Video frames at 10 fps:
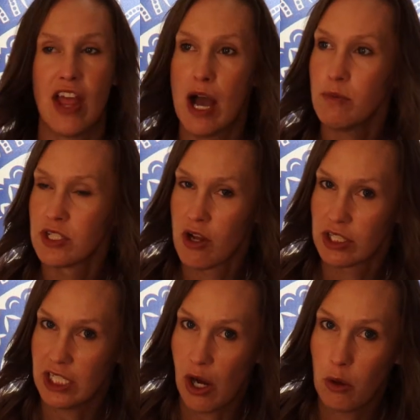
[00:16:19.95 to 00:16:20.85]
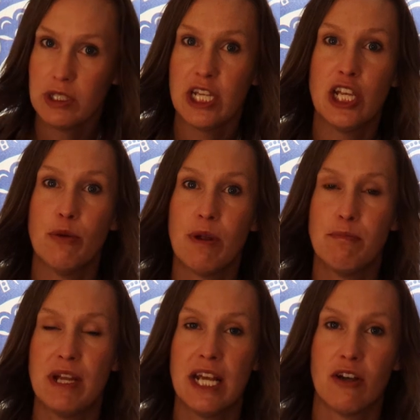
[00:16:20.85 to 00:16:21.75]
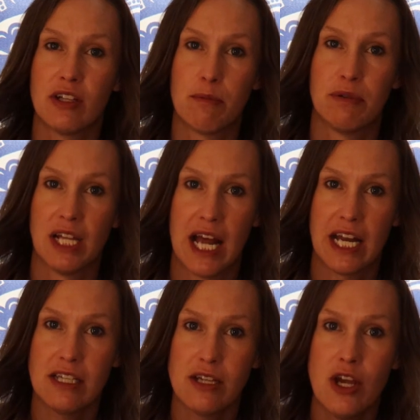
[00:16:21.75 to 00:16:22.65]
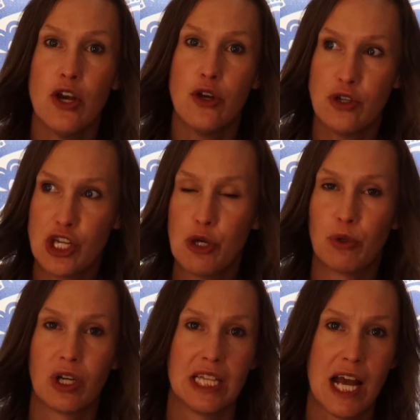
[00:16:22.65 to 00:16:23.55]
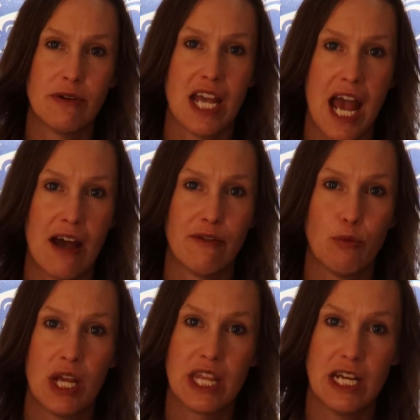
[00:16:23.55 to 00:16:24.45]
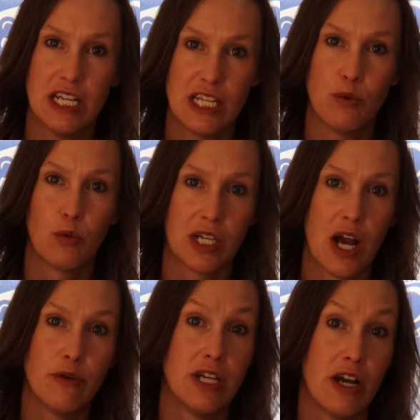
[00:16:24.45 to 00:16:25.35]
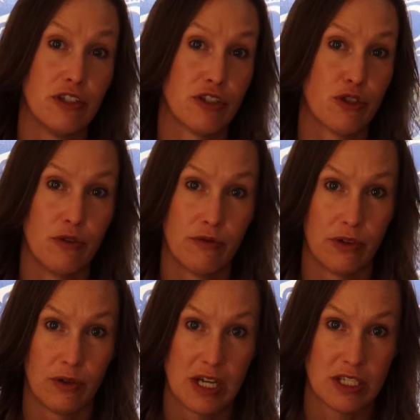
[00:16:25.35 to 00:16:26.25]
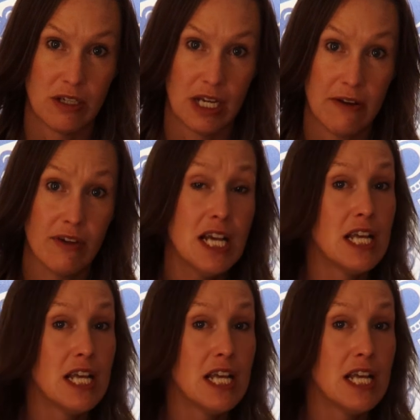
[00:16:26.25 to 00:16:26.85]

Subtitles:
That was not the only human being on the planet who you were allowed to have it with and it didn't work out. Now you're screwed for the rest of your life.